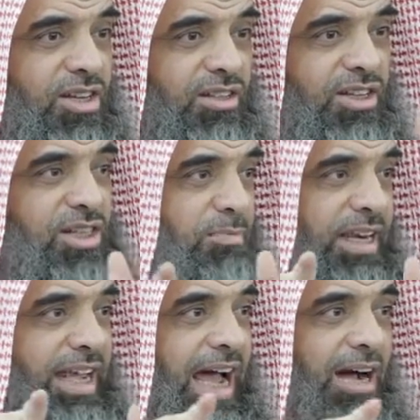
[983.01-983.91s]
and this
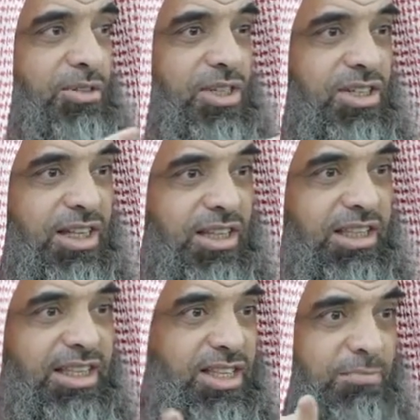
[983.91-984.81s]
many houses
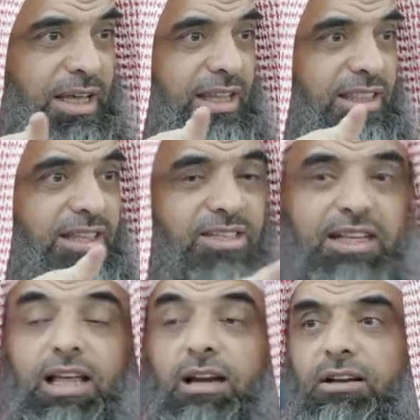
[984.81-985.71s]
and this many this
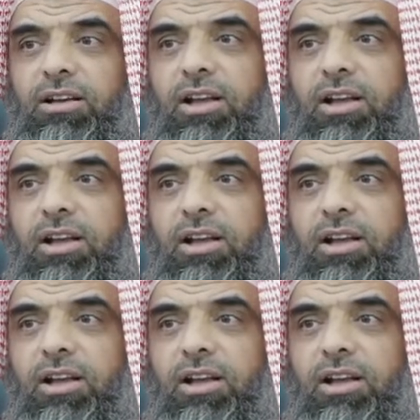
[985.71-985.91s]
and that.